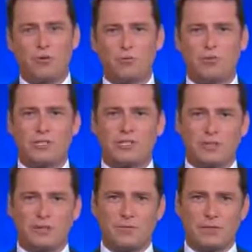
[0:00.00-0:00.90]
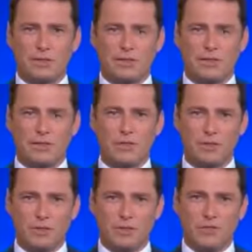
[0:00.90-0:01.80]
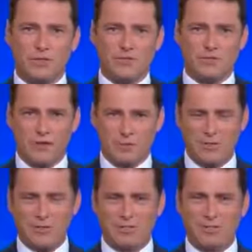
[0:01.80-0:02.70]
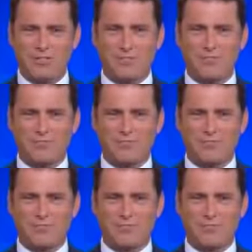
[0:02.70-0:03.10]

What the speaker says: And we'll share some of that feedback with you in the next 5 minutes or so, Deb.